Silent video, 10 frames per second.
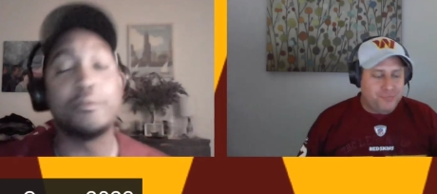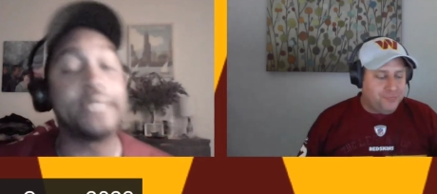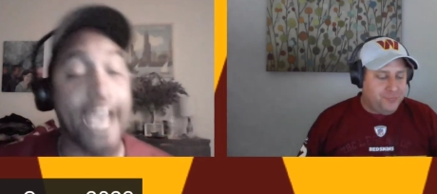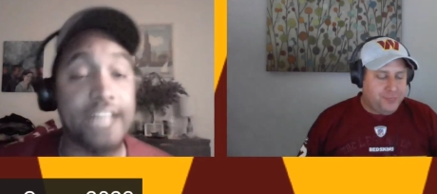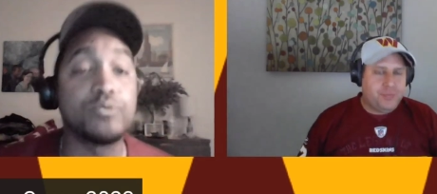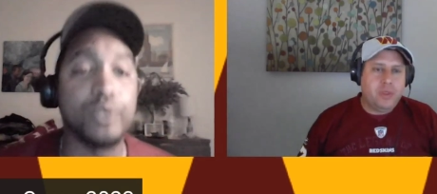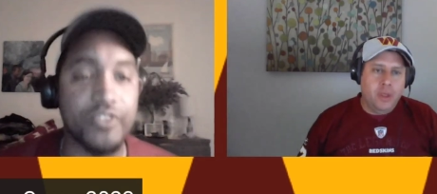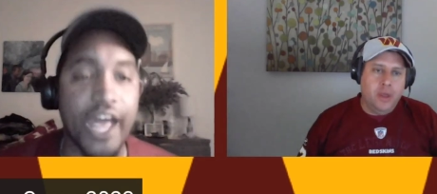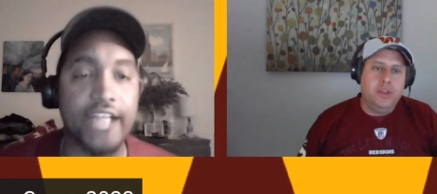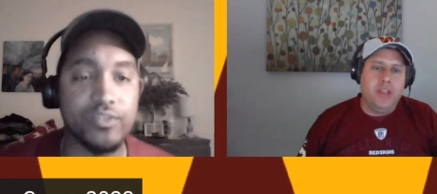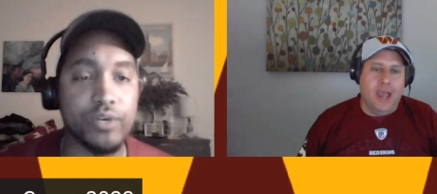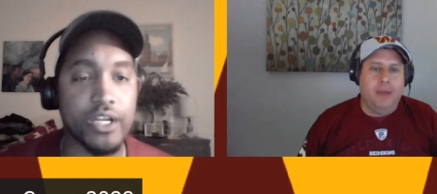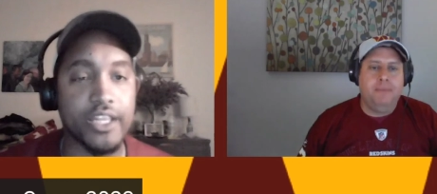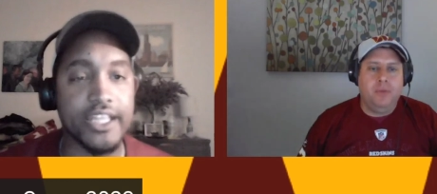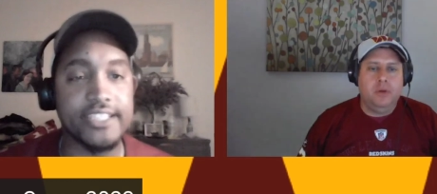Speaker 1: that's what that's one yeah. of the
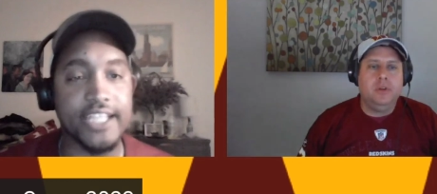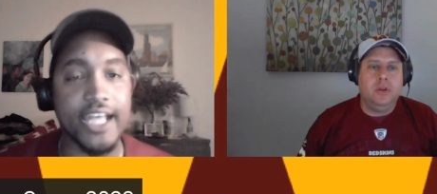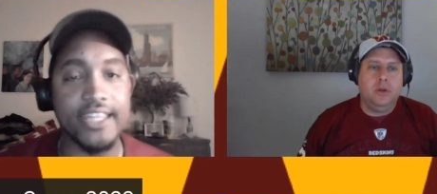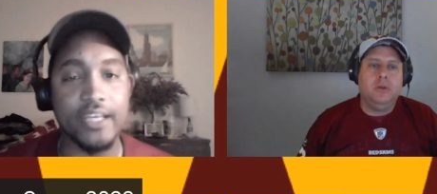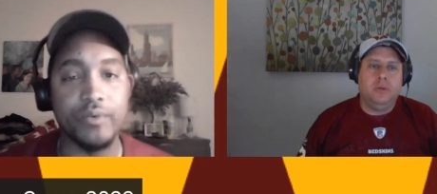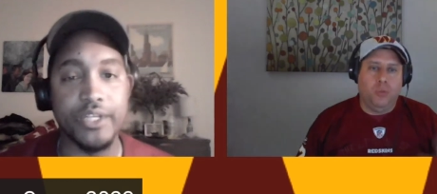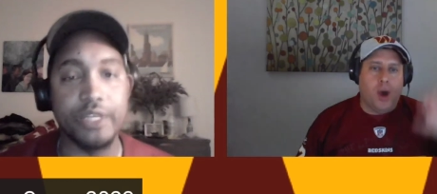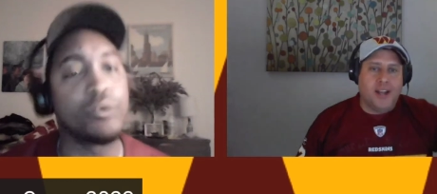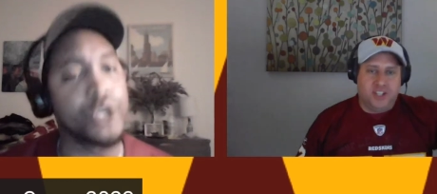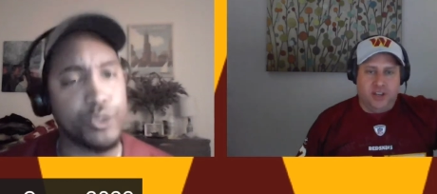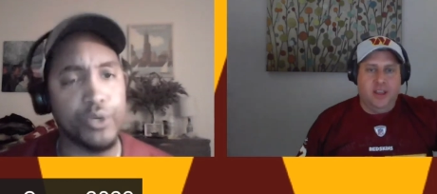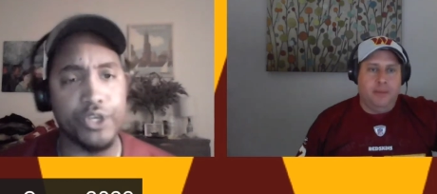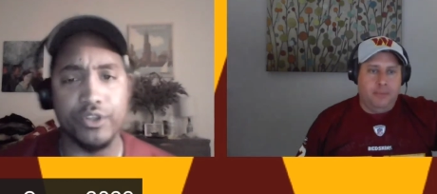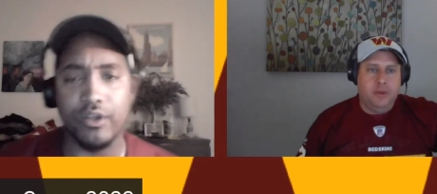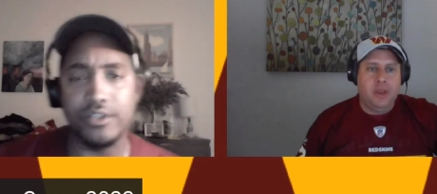things that I think we need. what are, you, what
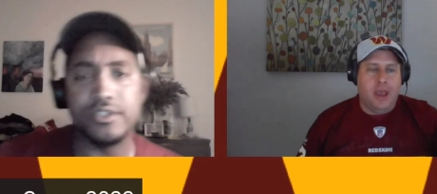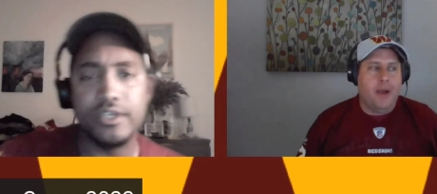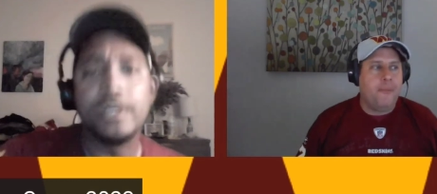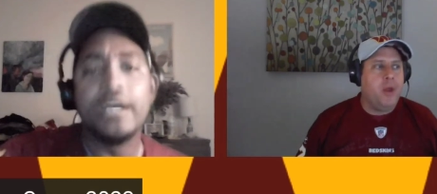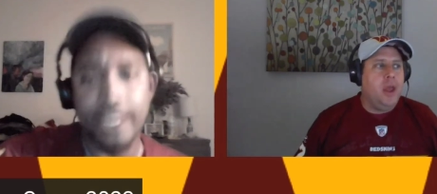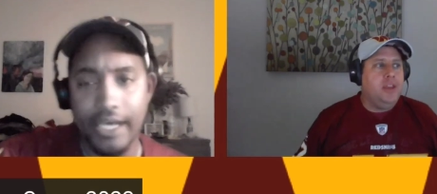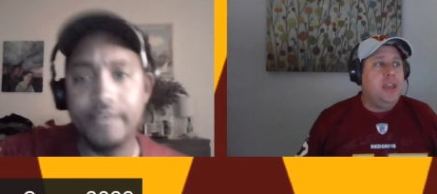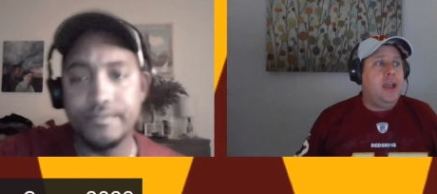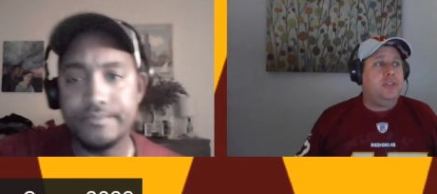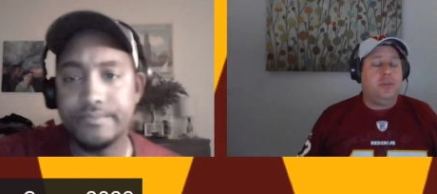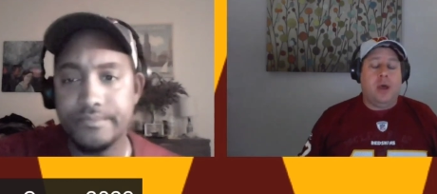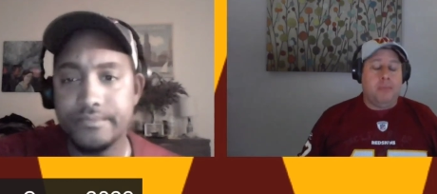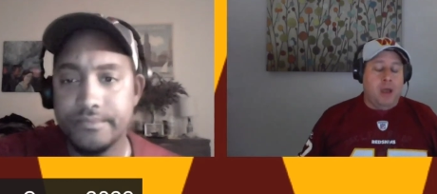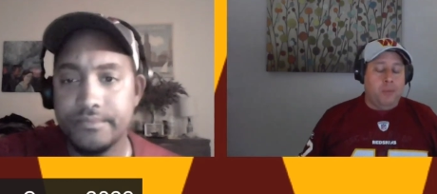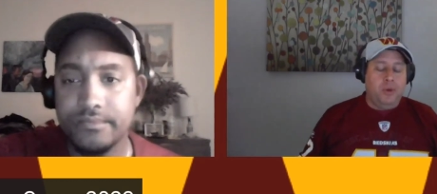are Yeah, yeah,
Speaker 2: yeah. So I'm,
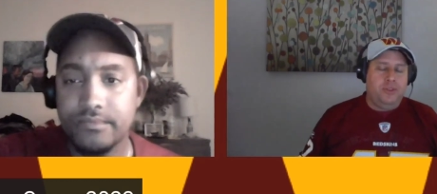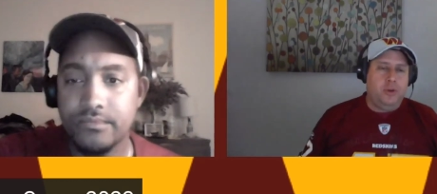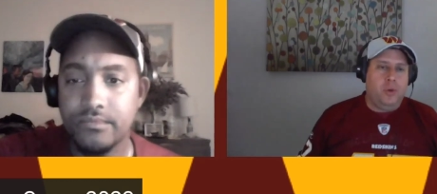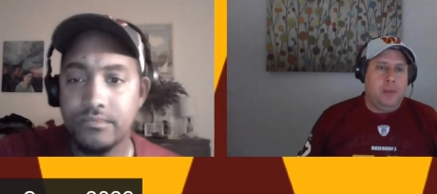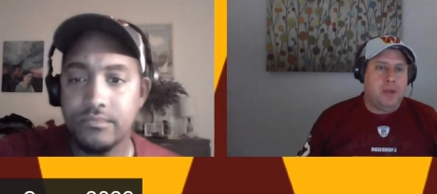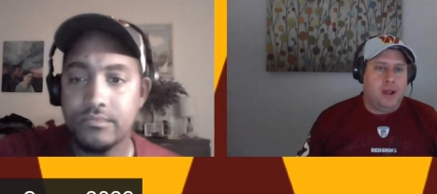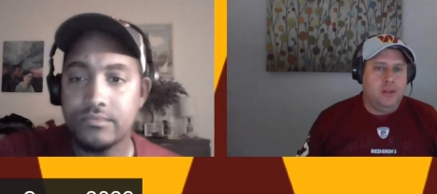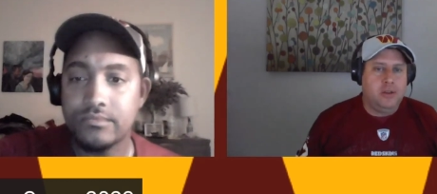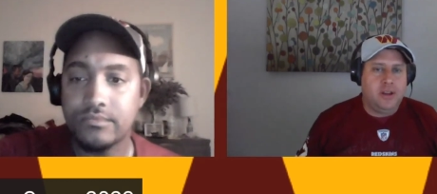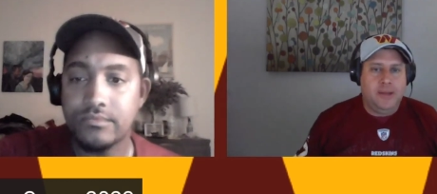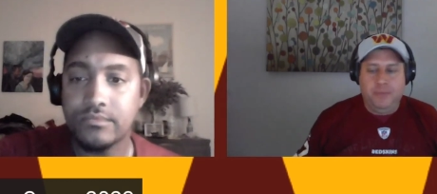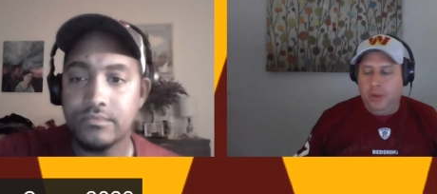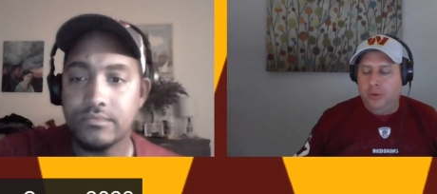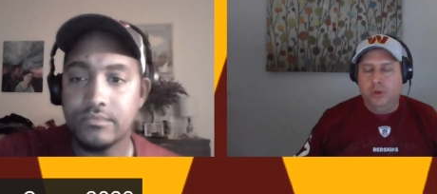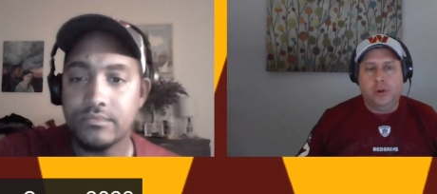I'm with you where I'm kind of looking at you know
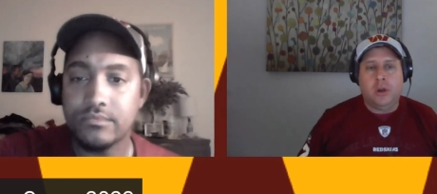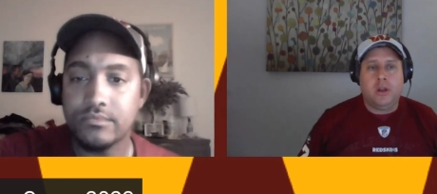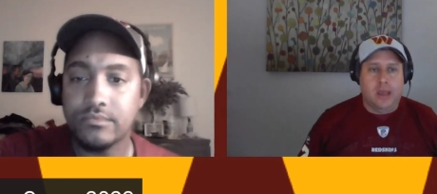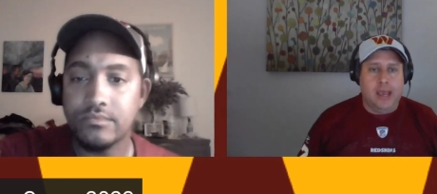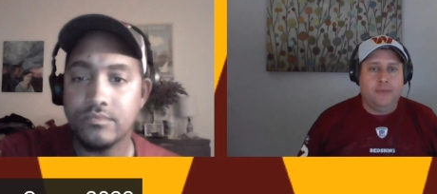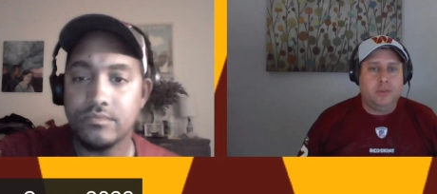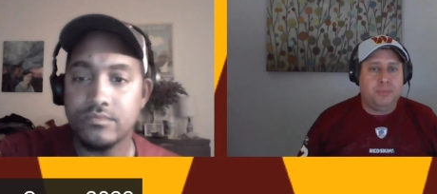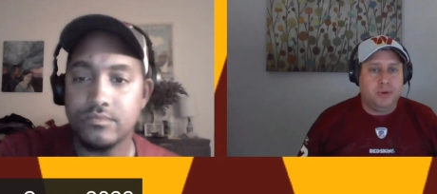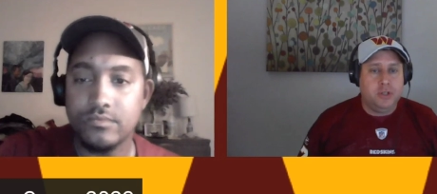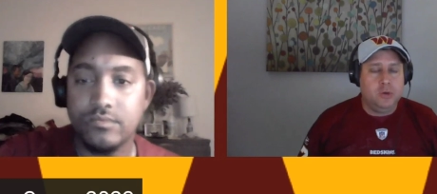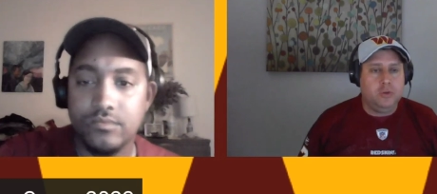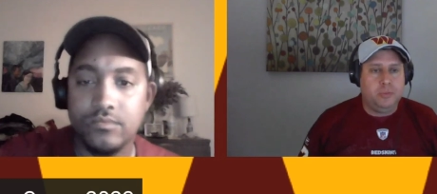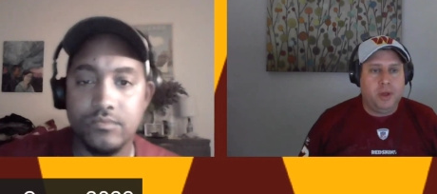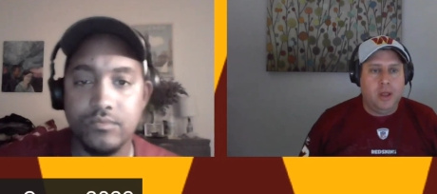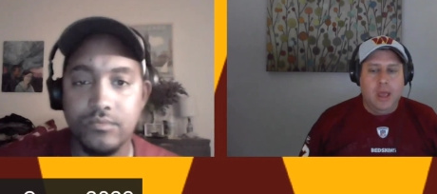you're gonna have to produce,
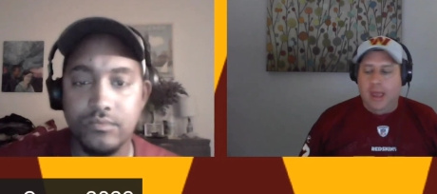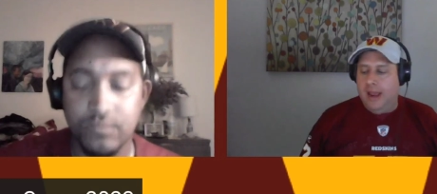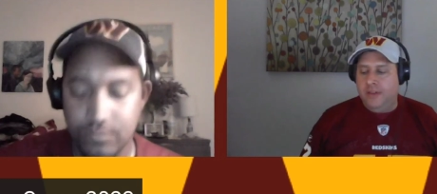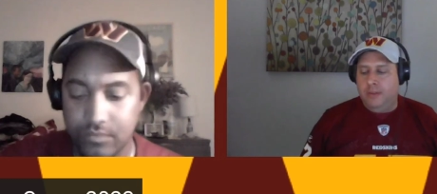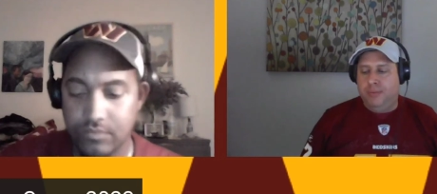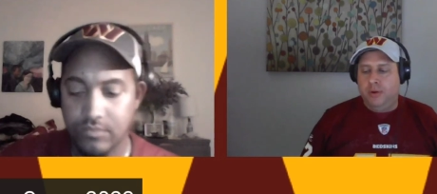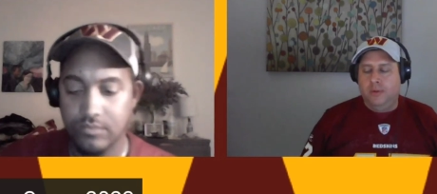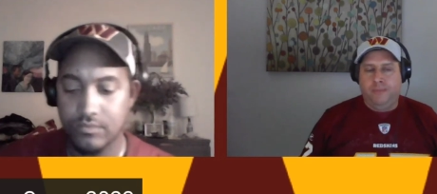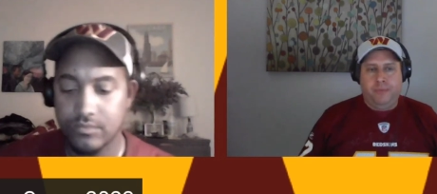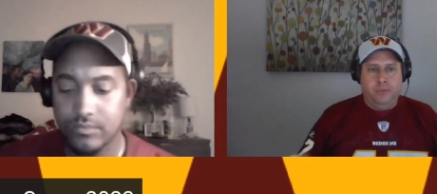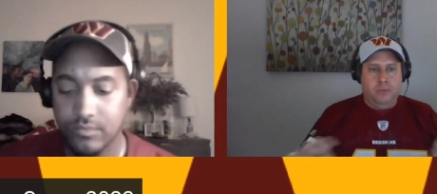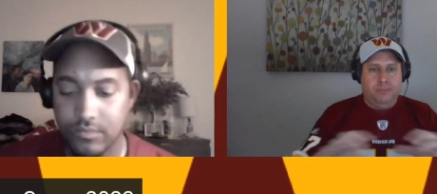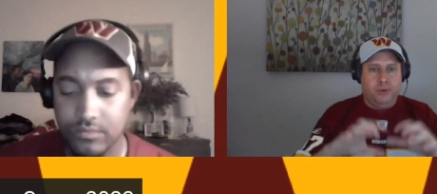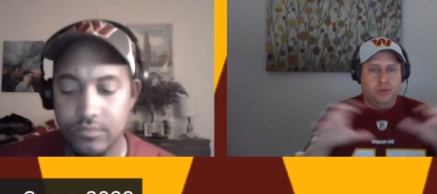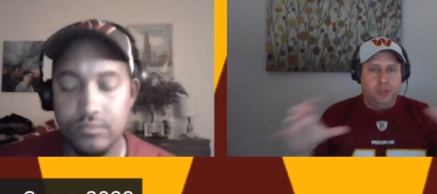but I think per,
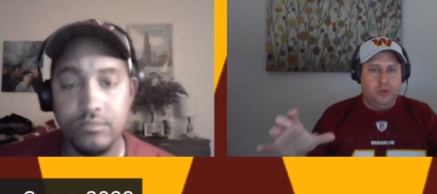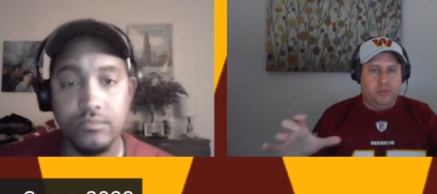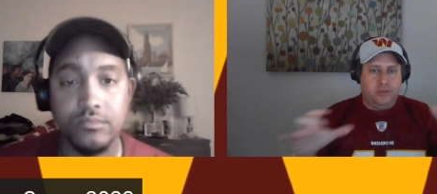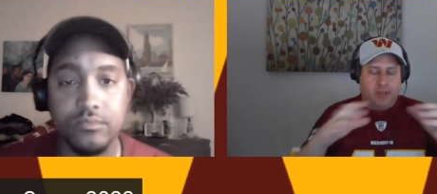produce is